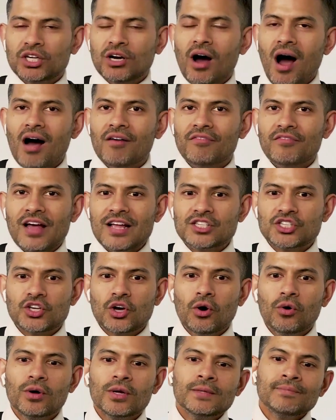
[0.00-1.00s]
off and
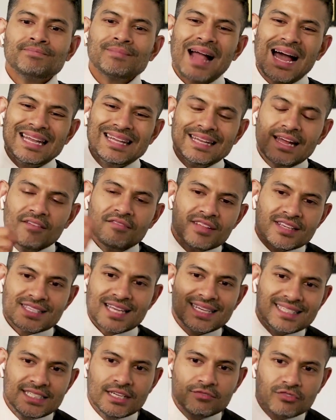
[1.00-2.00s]
so i love this
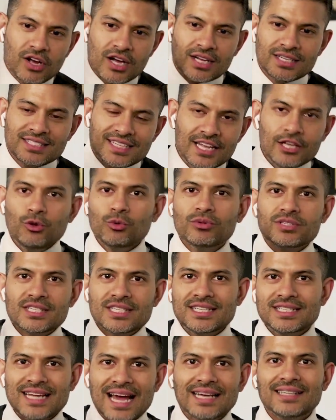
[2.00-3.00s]
idea of
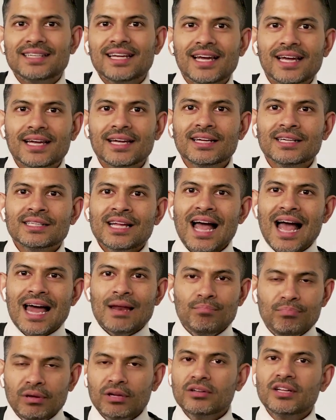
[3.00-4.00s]
continuously denting
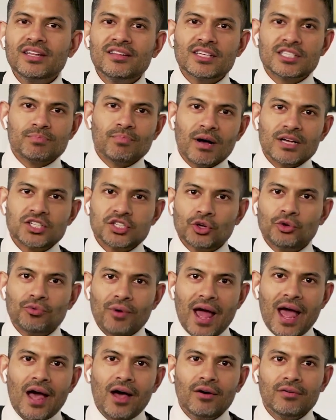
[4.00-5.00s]
and building this muscle
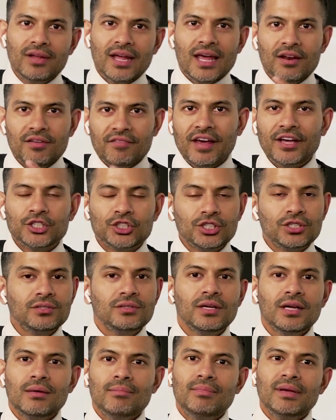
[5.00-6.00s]
around innovation
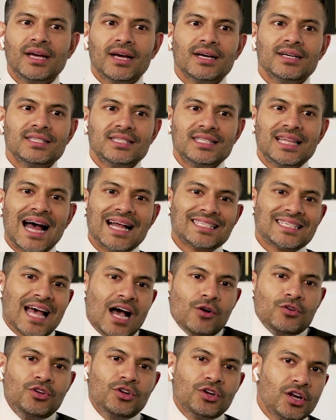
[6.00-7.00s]
because that's
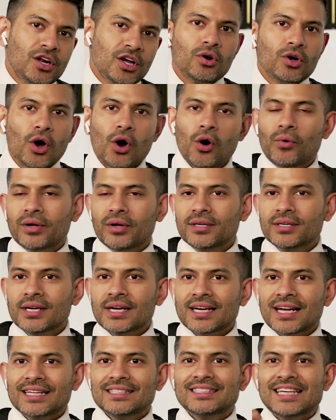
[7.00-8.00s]
how you're gonna go and
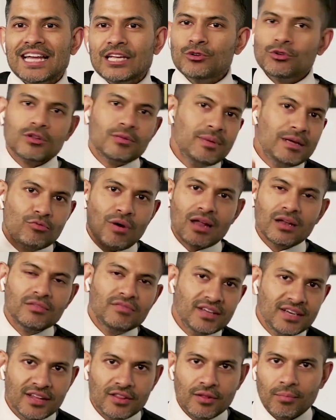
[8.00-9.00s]
continue to be
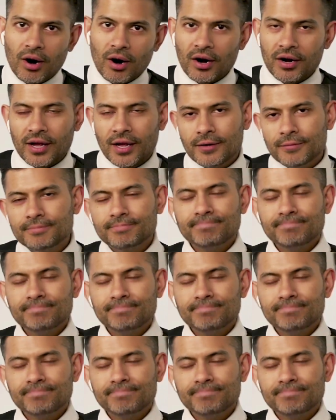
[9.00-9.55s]
relevant in the market